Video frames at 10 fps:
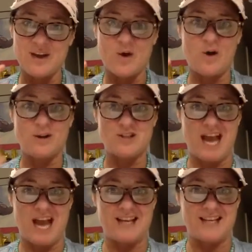gold
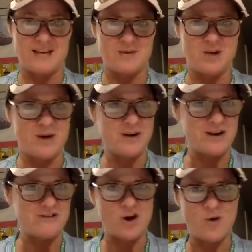channeling with you. I don't
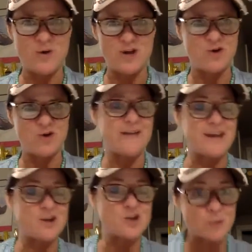even know what you call
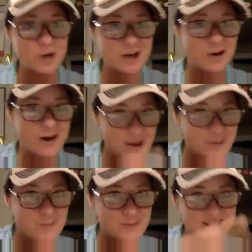that. You should put it on
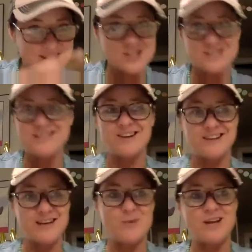the messages here,
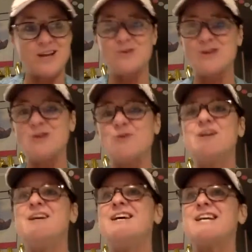like what you do,
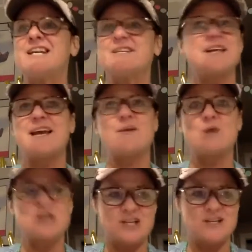because like
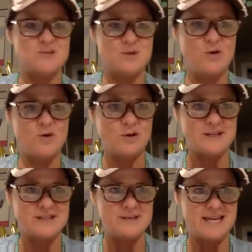what she does with
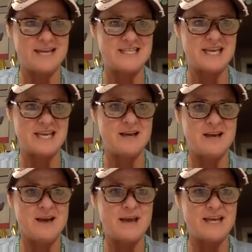gold is amazing.
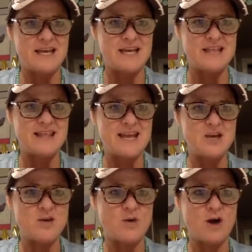Becky,
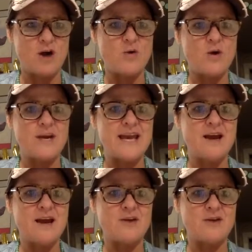thank you. Hardcore
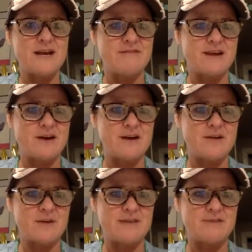chaotic creative here
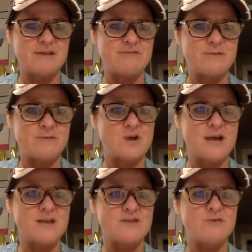in recovery from
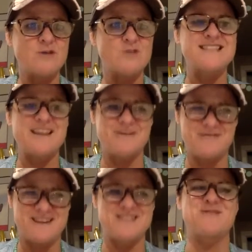trying to force
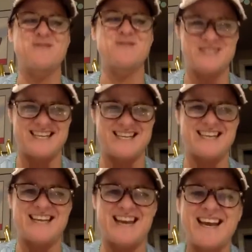myself into
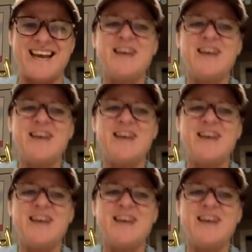routine. Yeah.